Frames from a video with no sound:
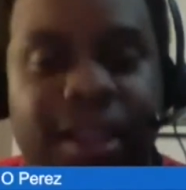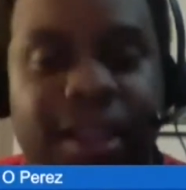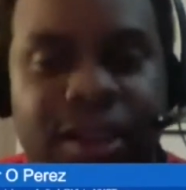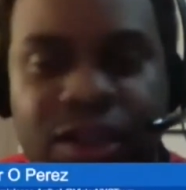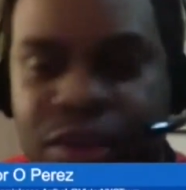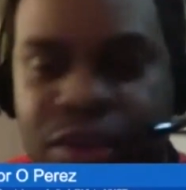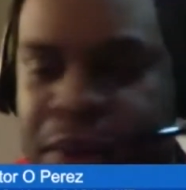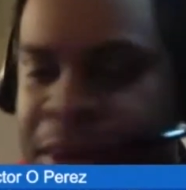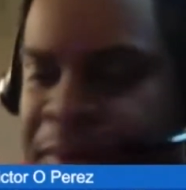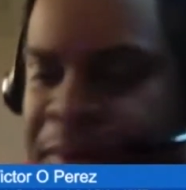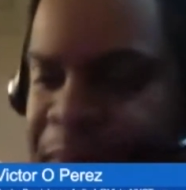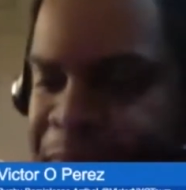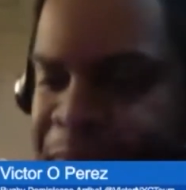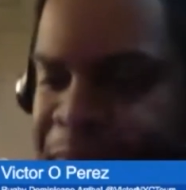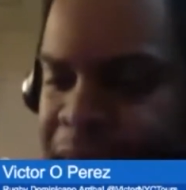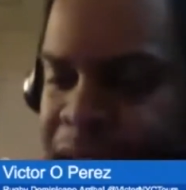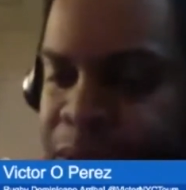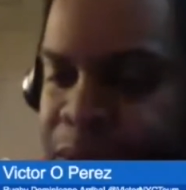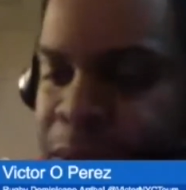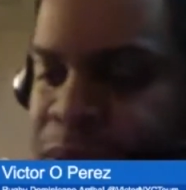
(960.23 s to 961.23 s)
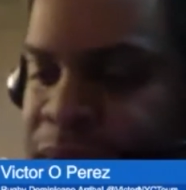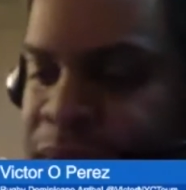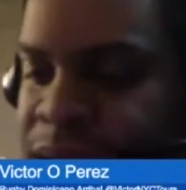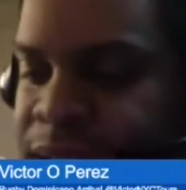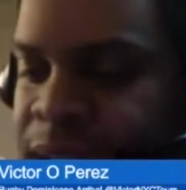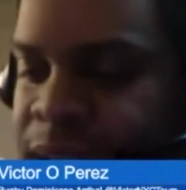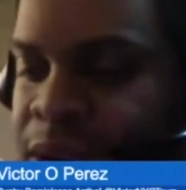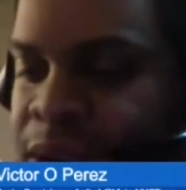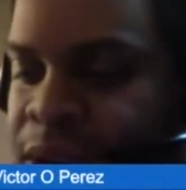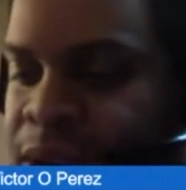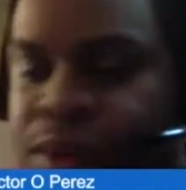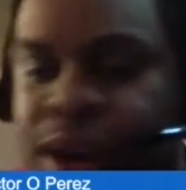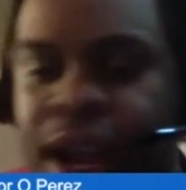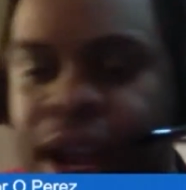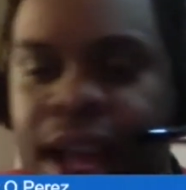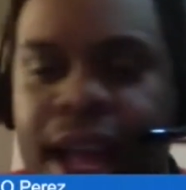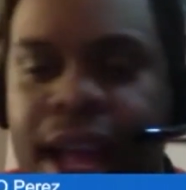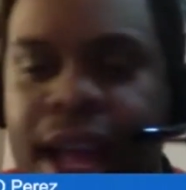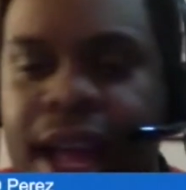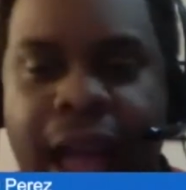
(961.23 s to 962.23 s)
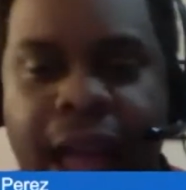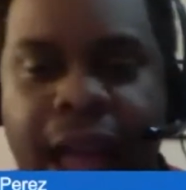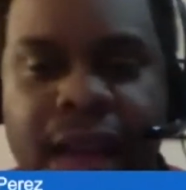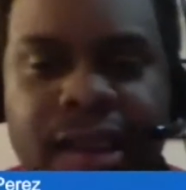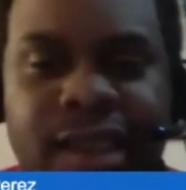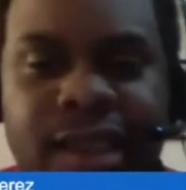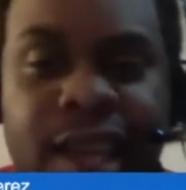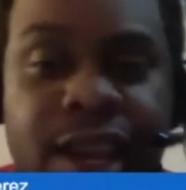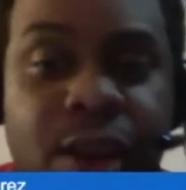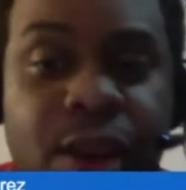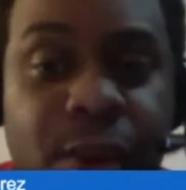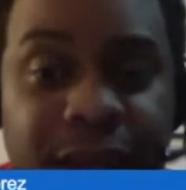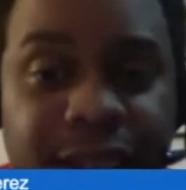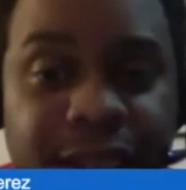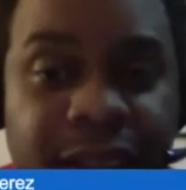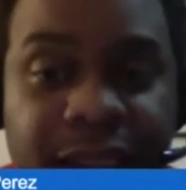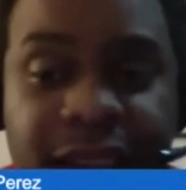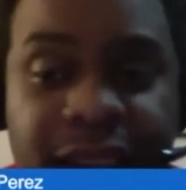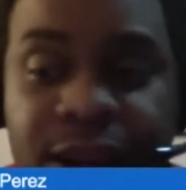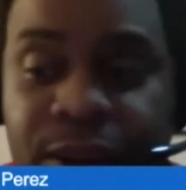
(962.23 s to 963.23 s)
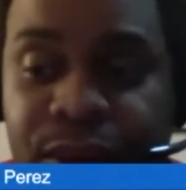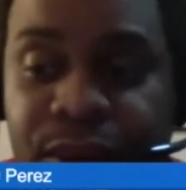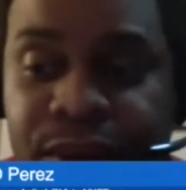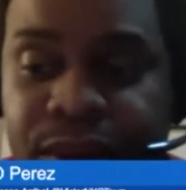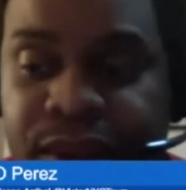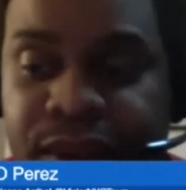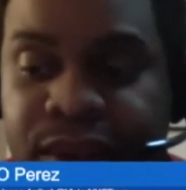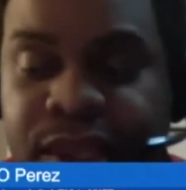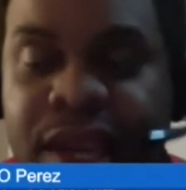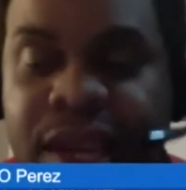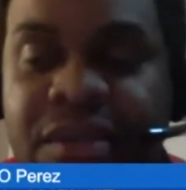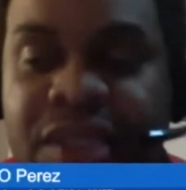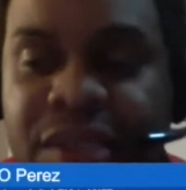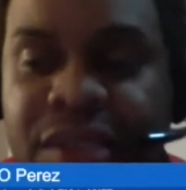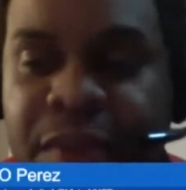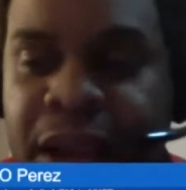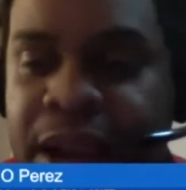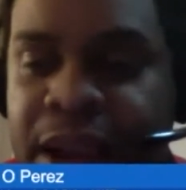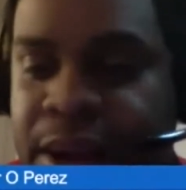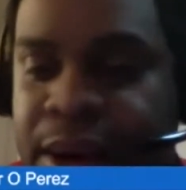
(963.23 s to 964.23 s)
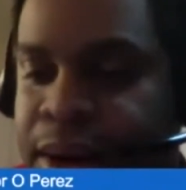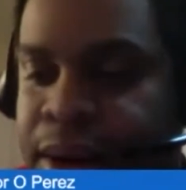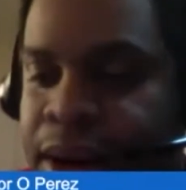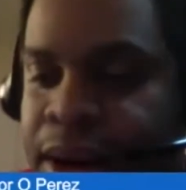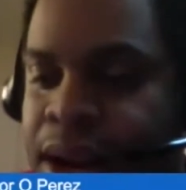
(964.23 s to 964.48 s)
excuse me, is mostly known as a USA Eagles sevens player,